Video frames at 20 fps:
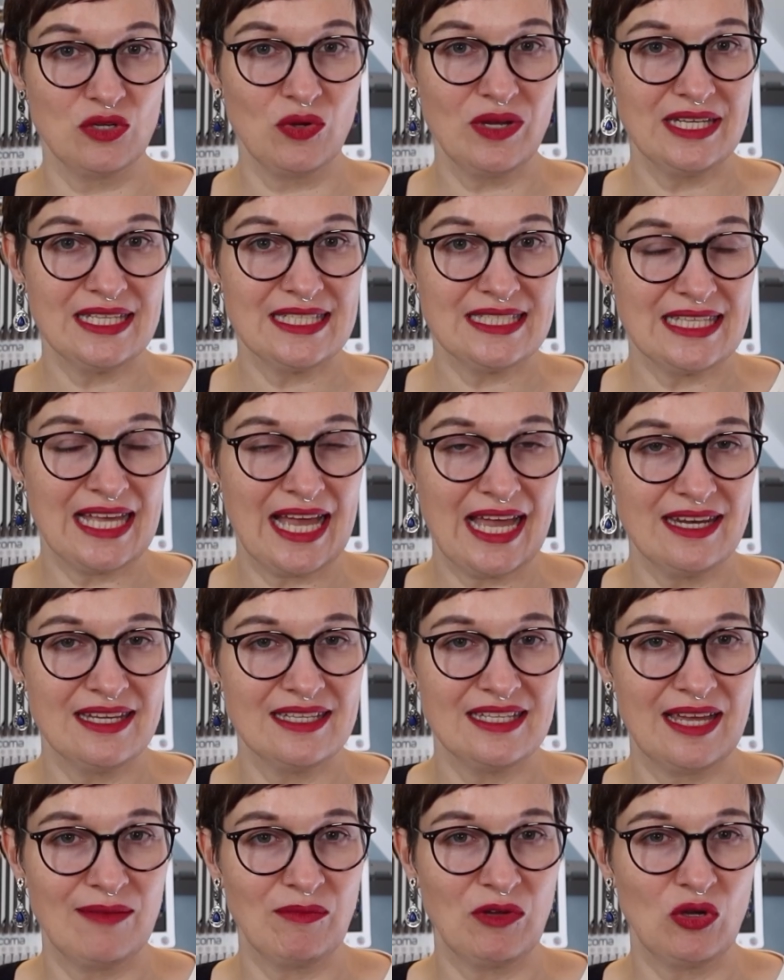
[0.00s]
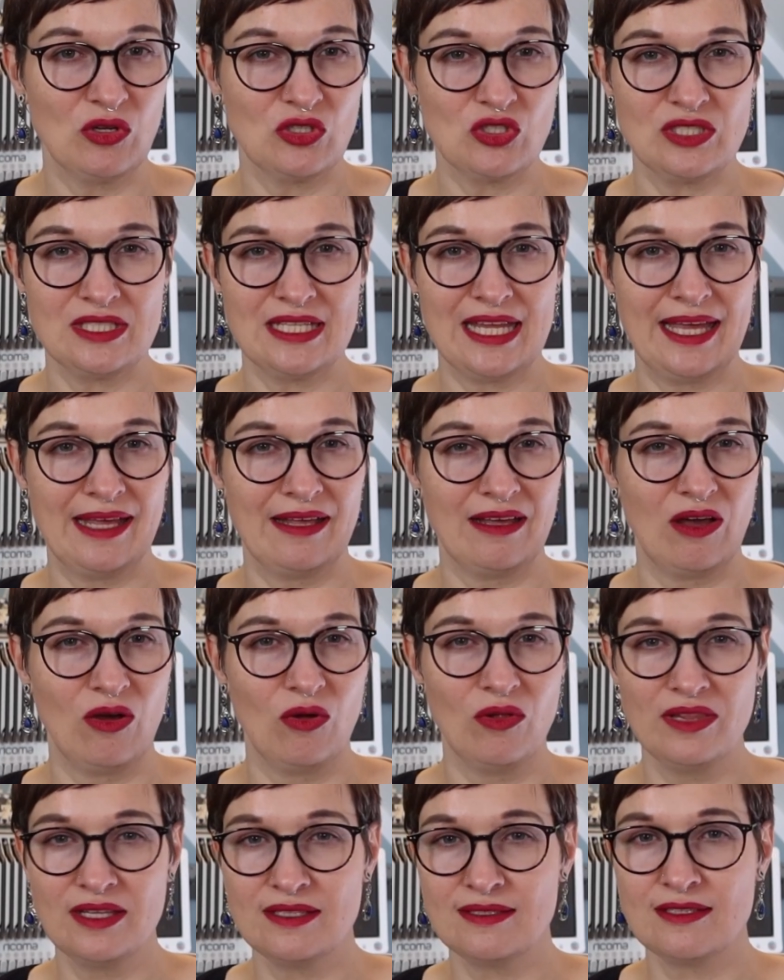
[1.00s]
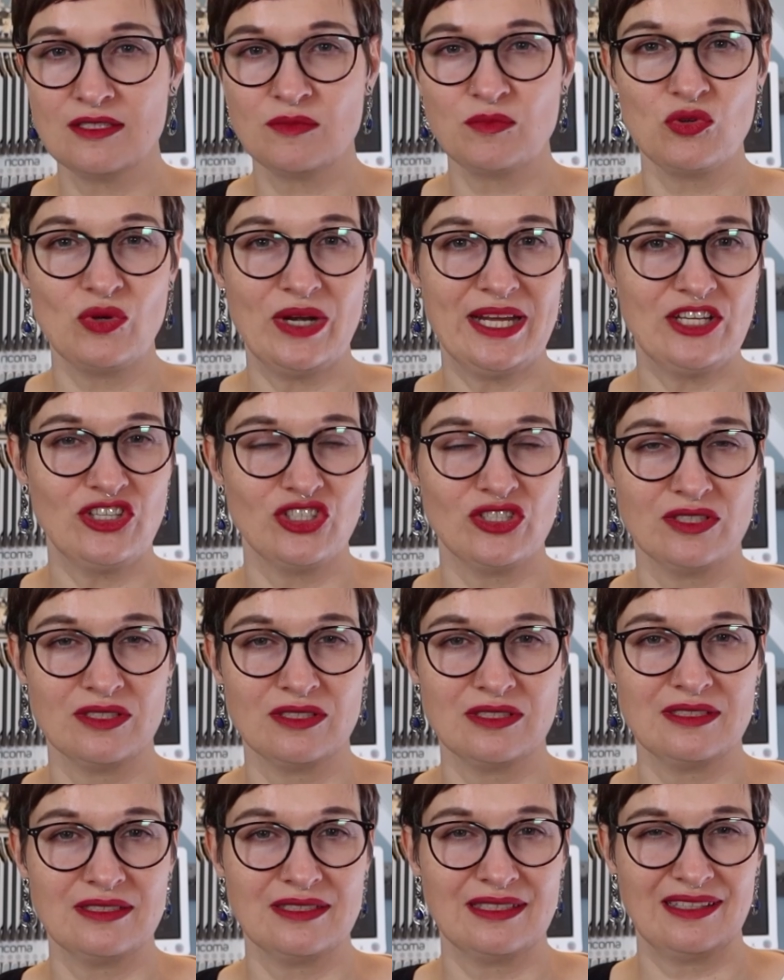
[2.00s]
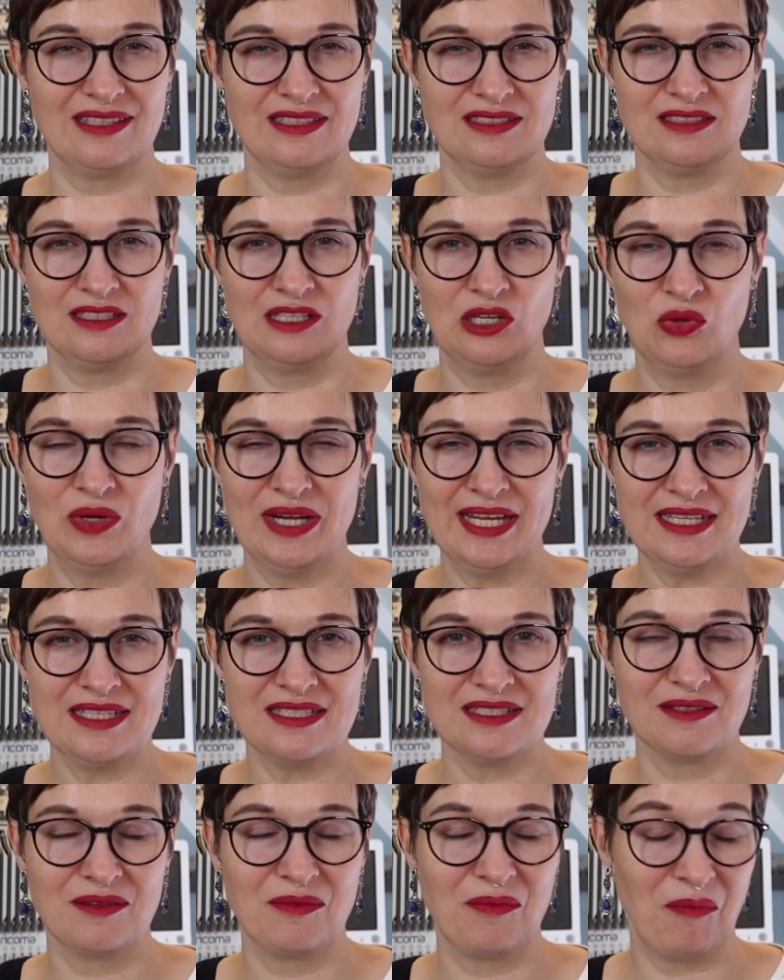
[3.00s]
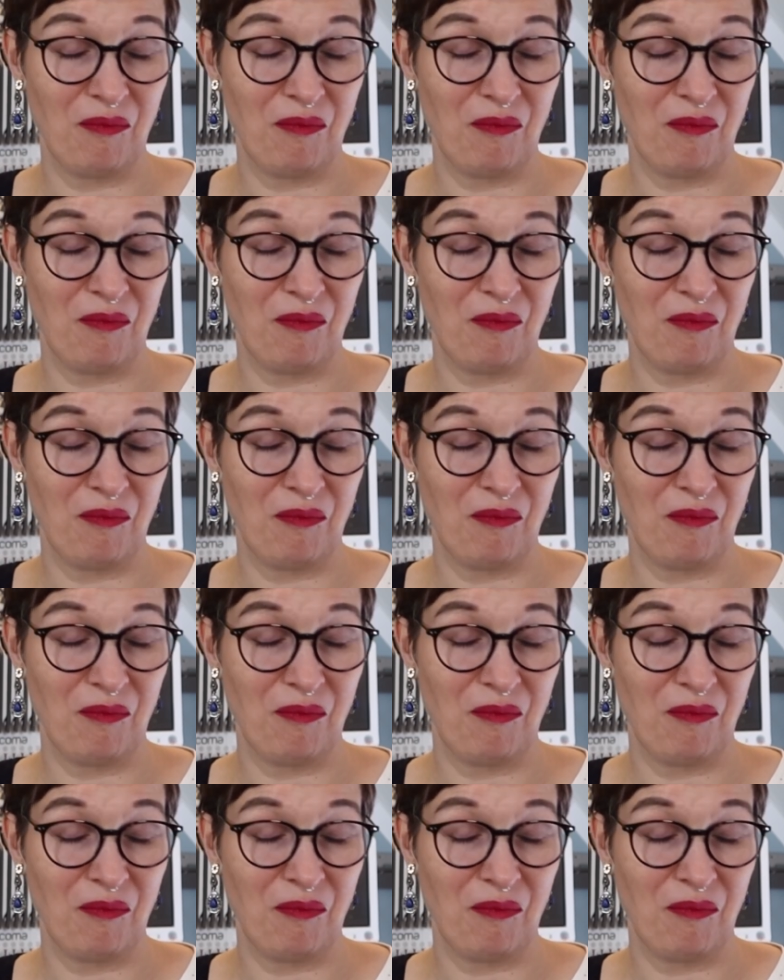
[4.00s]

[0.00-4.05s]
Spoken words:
so I decided I'm going to take all these inspirations, the silhouette,